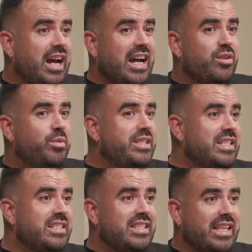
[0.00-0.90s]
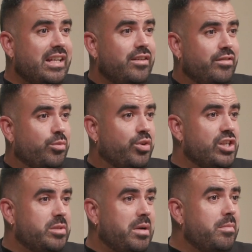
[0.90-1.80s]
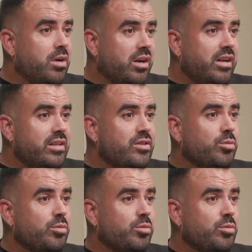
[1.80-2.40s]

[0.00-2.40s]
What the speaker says: And we didn't think of the world by markets